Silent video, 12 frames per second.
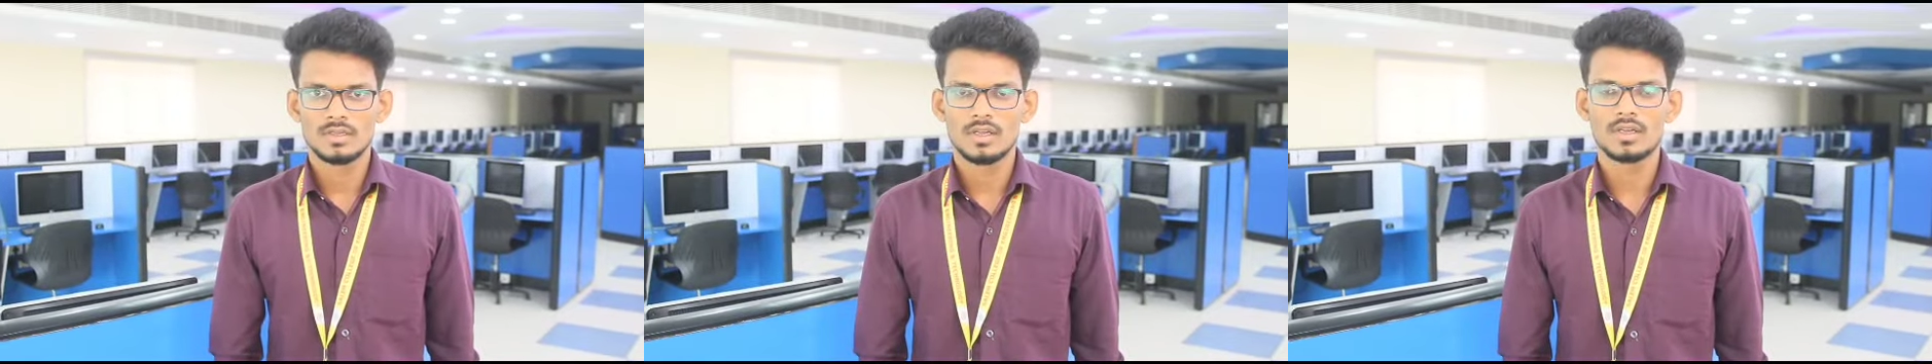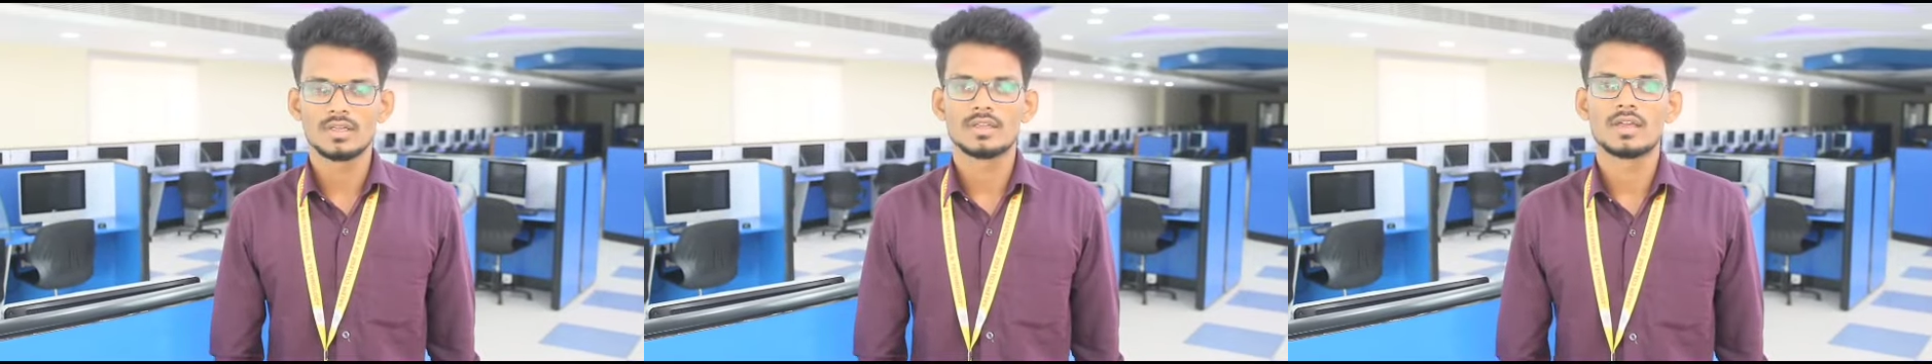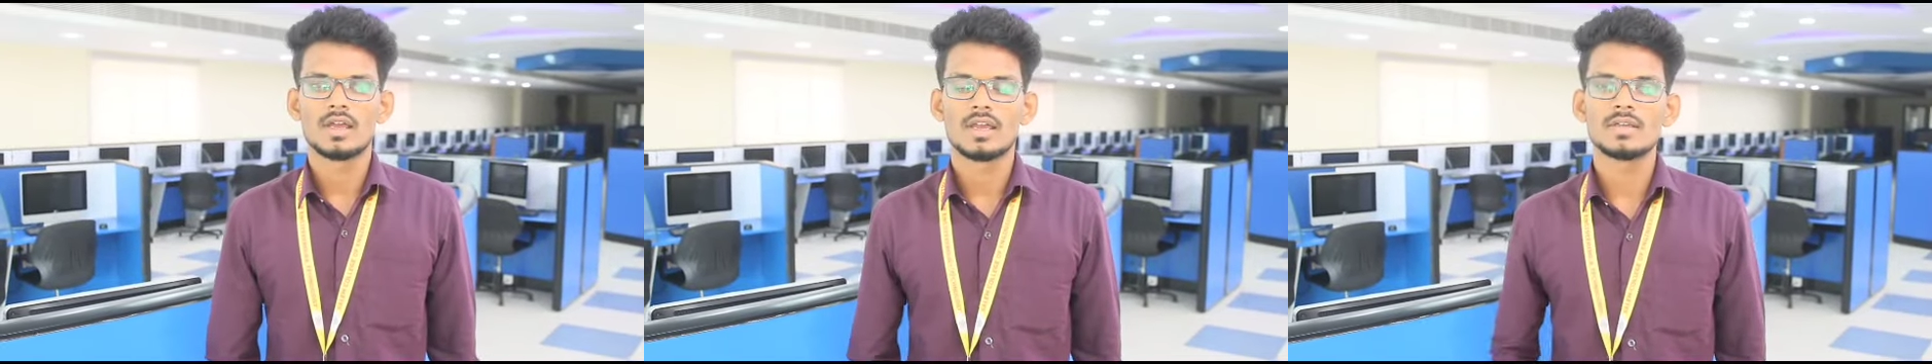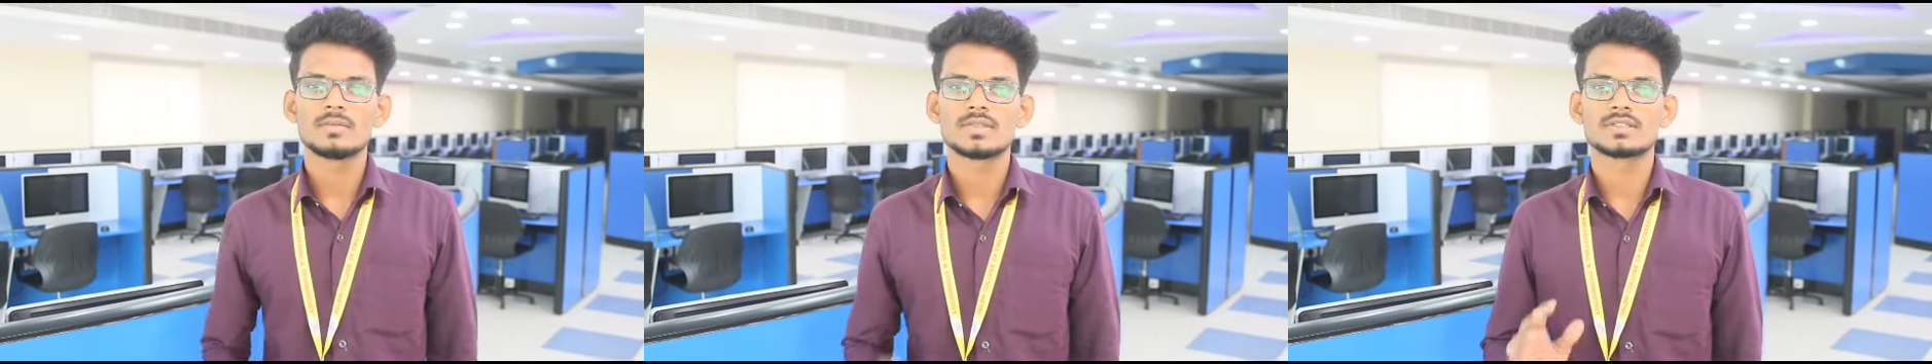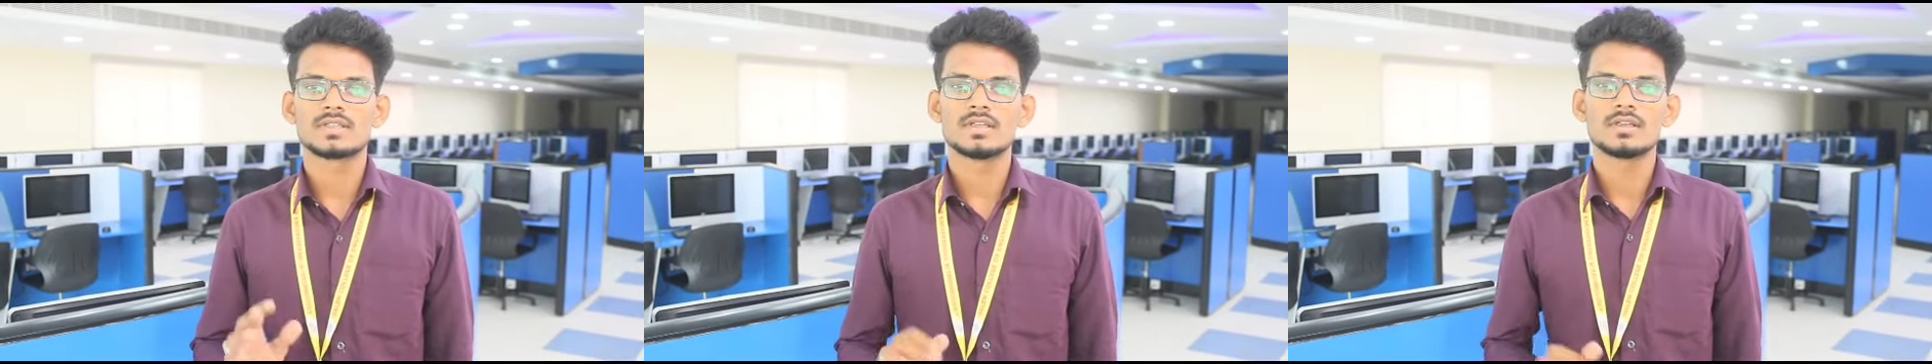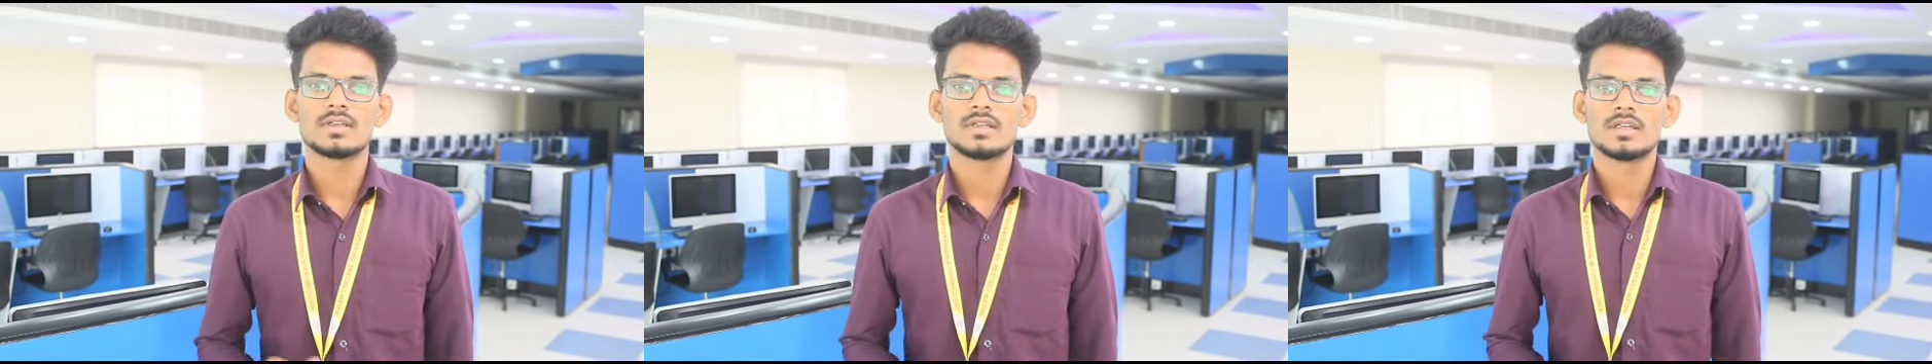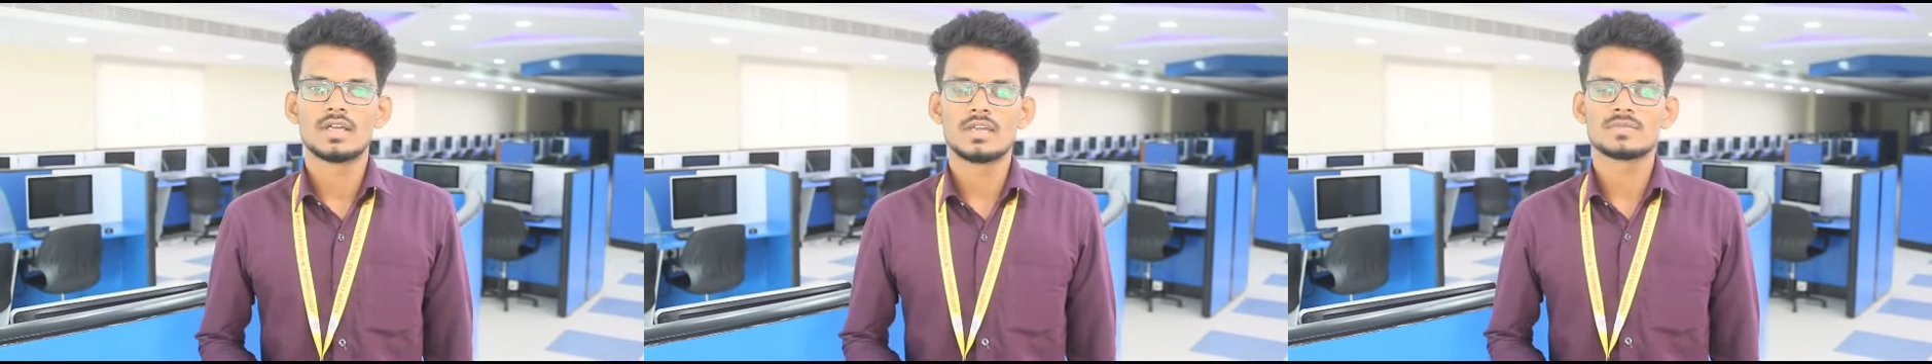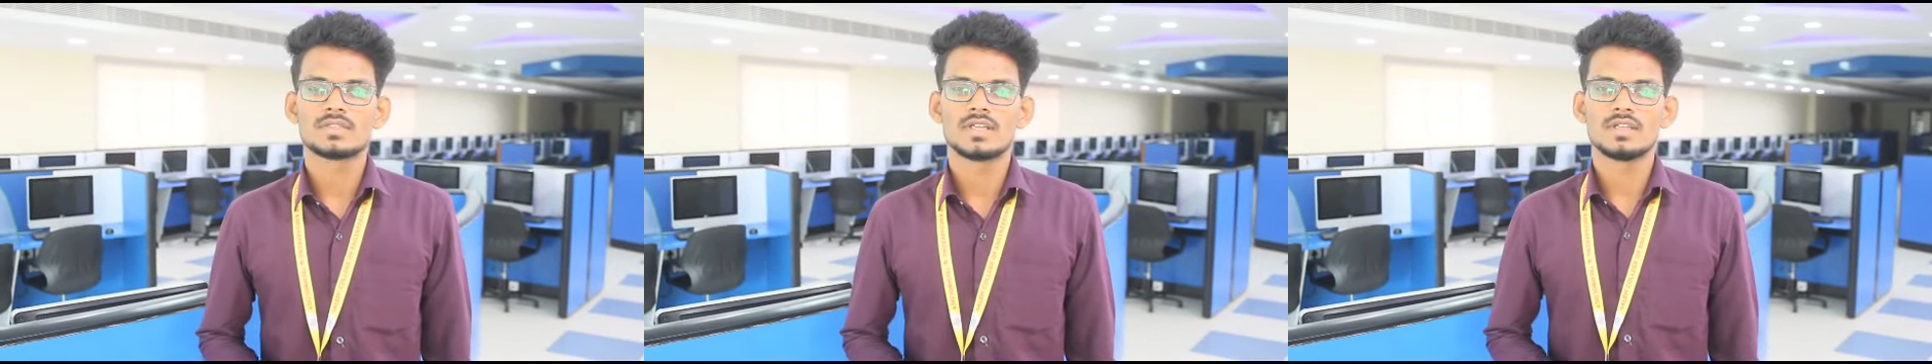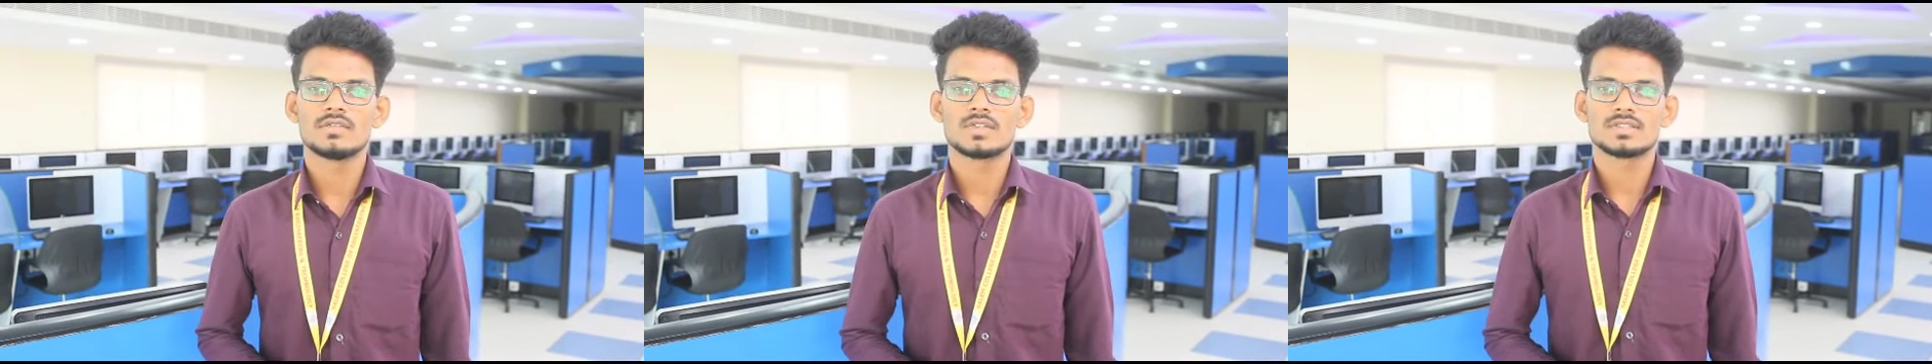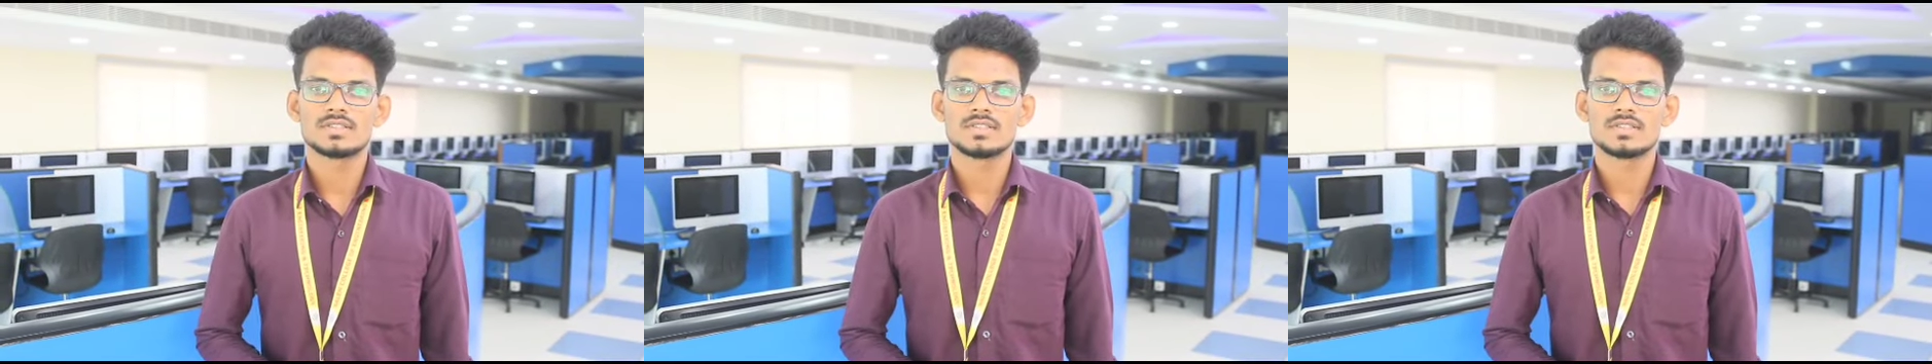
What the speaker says: Hi, I am Asker. I am studying first